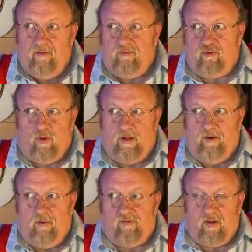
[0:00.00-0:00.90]
try to
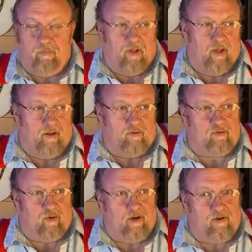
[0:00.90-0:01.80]
do something else,
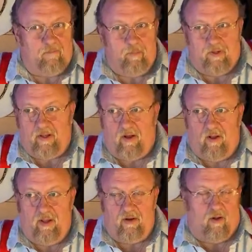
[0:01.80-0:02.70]
right? But all,
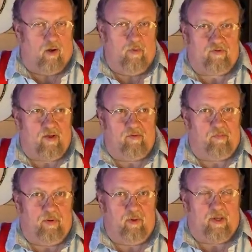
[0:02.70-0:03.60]
it always comes,
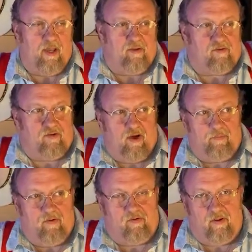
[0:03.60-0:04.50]
you can't
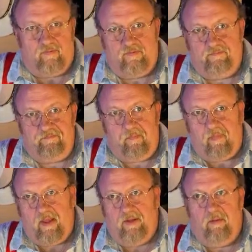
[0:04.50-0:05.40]
stop yourself.
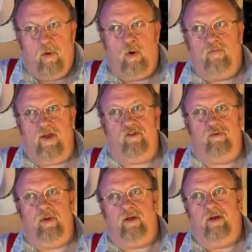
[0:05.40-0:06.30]
And the motivation
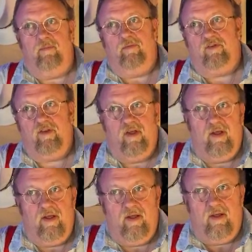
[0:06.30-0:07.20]
becomes,
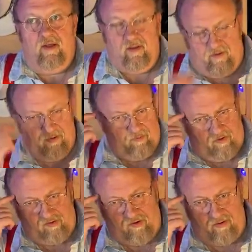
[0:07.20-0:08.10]
you,
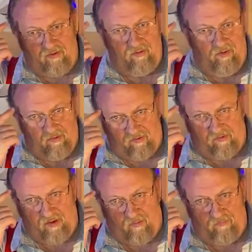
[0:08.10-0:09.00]
you start,
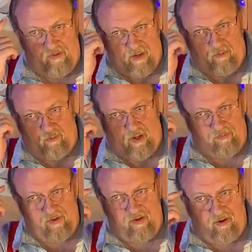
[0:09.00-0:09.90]
self-doubt
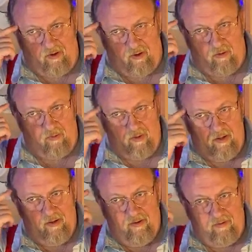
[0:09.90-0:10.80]
creeps in and you go,
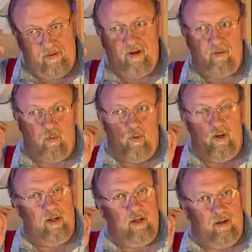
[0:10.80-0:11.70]
did I
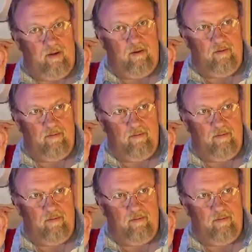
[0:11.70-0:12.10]
really